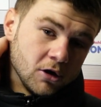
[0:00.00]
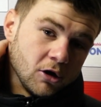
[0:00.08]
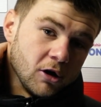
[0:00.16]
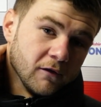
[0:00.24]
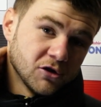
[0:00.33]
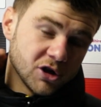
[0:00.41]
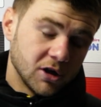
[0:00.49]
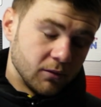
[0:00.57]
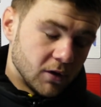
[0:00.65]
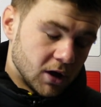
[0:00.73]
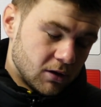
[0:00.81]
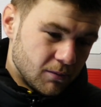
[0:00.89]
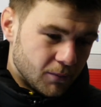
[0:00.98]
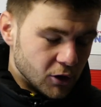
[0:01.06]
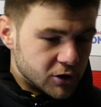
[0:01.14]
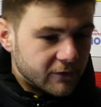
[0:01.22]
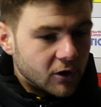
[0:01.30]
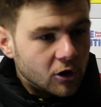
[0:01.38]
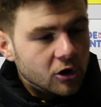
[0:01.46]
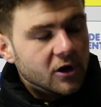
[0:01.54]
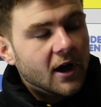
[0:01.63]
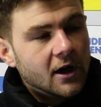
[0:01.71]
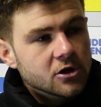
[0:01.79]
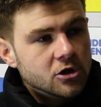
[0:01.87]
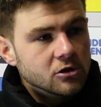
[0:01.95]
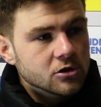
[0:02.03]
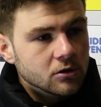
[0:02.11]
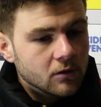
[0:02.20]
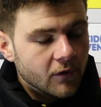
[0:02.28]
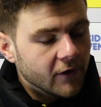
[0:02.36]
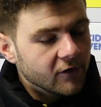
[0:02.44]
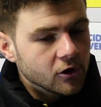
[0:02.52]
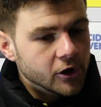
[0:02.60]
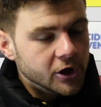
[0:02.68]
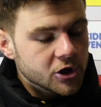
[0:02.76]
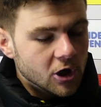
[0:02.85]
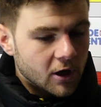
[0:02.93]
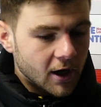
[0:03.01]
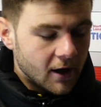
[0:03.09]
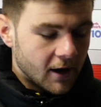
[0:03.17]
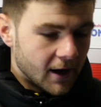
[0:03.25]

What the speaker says: Obviously we boys have got a good attitude, so we're never going to chuck it,